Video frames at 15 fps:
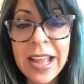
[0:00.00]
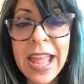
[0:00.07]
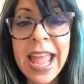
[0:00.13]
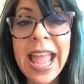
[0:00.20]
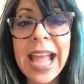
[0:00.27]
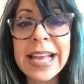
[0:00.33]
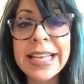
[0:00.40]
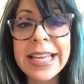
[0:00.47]

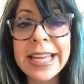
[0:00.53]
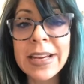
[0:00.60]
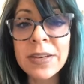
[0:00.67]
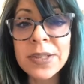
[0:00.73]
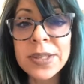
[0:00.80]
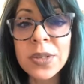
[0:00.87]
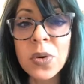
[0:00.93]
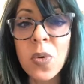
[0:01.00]
And
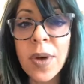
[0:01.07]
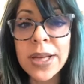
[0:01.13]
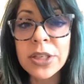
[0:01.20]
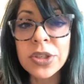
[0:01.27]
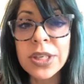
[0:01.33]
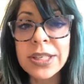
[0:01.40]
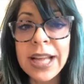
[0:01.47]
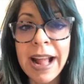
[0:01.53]
here's the
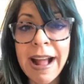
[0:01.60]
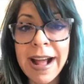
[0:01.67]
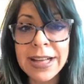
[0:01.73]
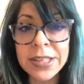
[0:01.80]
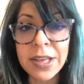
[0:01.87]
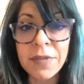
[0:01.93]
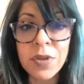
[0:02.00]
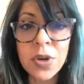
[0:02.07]
question to
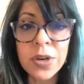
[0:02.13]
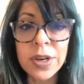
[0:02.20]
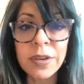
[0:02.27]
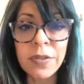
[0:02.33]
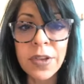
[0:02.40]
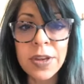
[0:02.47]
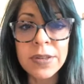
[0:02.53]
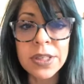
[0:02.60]
ask if you're
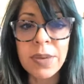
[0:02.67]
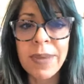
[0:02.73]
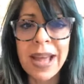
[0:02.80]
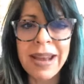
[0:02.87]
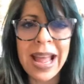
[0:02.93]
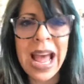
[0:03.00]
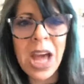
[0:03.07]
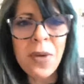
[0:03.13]
confused about,
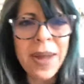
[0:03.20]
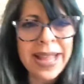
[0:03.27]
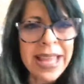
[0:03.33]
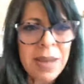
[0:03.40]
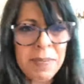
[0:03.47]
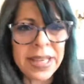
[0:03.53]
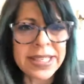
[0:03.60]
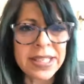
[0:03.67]
how do I
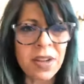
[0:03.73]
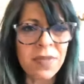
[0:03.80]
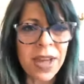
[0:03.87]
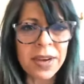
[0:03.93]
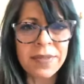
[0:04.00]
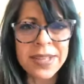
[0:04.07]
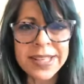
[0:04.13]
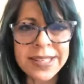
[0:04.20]
get myself out
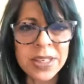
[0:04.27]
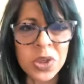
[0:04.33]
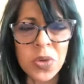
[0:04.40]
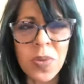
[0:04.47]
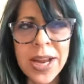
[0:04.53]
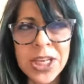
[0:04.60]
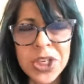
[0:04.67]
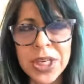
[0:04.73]
of this
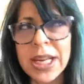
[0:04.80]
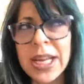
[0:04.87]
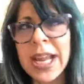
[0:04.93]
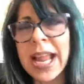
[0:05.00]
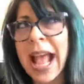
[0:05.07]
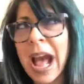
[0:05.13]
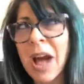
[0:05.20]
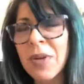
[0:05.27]
situation?
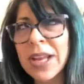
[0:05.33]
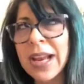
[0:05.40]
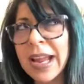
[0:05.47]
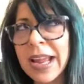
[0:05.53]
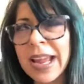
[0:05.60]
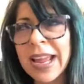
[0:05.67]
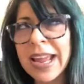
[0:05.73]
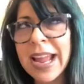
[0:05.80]
How can
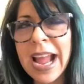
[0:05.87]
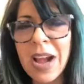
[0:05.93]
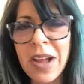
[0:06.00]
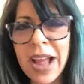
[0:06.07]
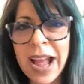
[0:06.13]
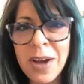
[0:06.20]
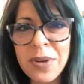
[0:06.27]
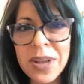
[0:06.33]

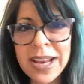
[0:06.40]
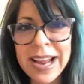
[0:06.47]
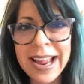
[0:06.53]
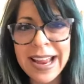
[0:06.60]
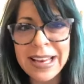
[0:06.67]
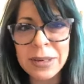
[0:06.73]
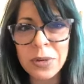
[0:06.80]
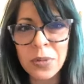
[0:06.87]

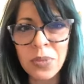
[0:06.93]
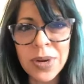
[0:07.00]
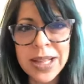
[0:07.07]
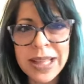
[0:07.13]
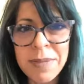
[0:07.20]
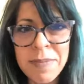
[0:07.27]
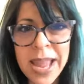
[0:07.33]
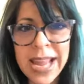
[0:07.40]
I
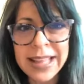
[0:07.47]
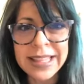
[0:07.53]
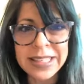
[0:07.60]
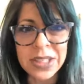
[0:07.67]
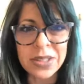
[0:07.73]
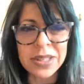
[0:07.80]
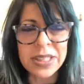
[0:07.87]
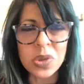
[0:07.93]
really make
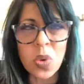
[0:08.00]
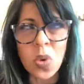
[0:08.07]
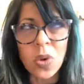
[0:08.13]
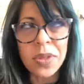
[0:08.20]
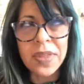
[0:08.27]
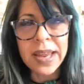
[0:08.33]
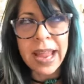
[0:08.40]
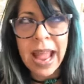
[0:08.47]
this cool
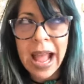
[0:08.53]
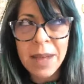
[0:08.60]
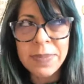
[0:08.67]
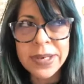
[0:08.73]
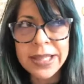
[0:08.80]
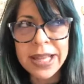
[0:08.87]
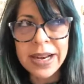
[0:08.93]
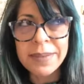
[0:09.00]
thing
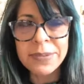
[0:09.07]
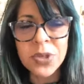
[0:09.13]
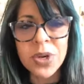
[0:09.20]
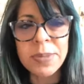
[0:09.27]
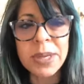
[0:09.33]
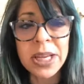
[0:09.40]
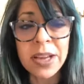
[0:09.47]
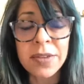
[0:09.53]
happen that I'm
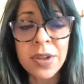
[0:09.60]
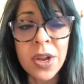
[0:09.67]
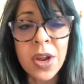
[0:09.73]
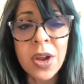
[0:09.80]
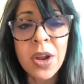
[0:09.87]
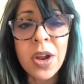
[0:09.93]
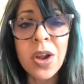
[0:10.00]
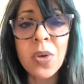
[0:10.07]
dreaming of?
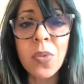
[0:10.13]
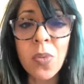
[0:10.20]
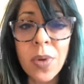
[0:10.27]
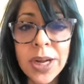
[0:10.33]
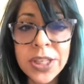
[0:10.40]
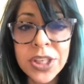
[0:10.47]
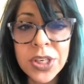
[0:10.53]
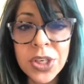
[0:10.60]

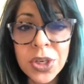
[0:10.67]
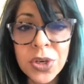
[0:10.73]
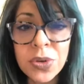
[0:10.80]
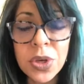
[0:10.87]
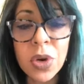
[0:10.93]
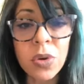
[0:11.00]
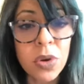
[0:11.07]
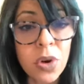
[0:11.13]
What you do,
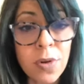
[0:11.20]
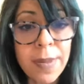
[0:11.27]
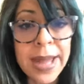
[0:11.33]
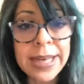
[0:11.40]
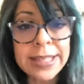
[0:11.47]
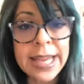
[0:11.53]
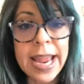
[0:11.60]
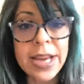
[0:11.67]
your new
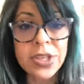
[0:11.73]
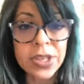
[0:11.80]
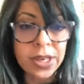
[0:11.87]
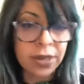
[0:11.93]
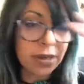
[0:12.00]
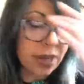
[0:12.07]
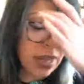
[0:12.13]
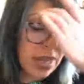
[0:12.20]

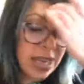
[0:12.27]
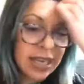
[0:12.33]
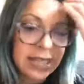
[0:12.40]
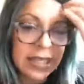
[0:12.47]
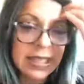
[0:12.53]
meditation, is a